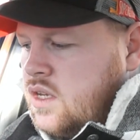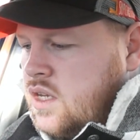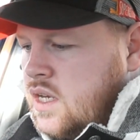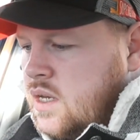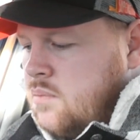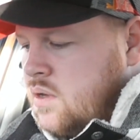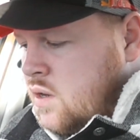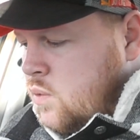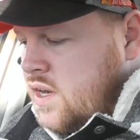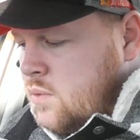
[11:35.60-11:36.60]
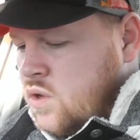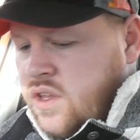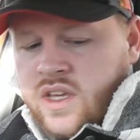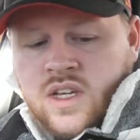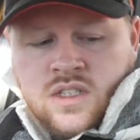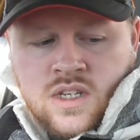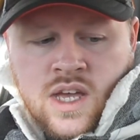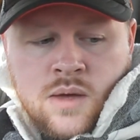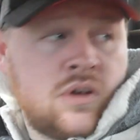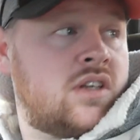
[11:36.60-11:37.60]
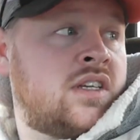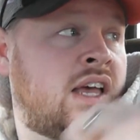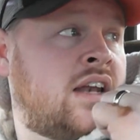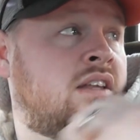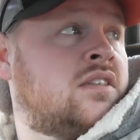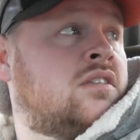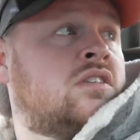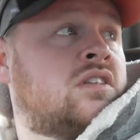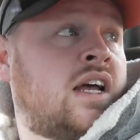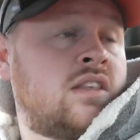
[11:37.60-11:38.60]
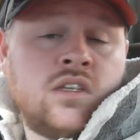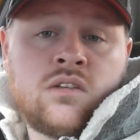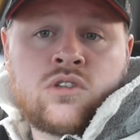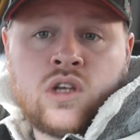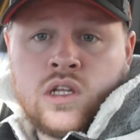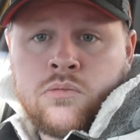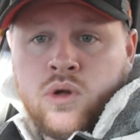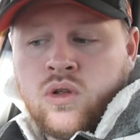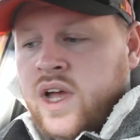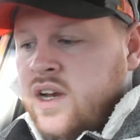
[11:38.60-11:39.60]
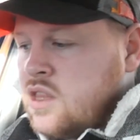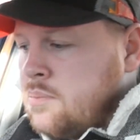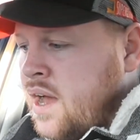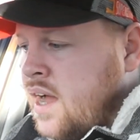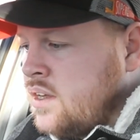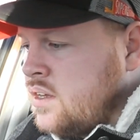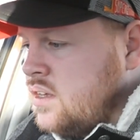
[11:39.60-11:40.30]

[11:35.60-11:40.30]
And I went in one of these, yeah, but again, it just had the solid bulkhead at the back.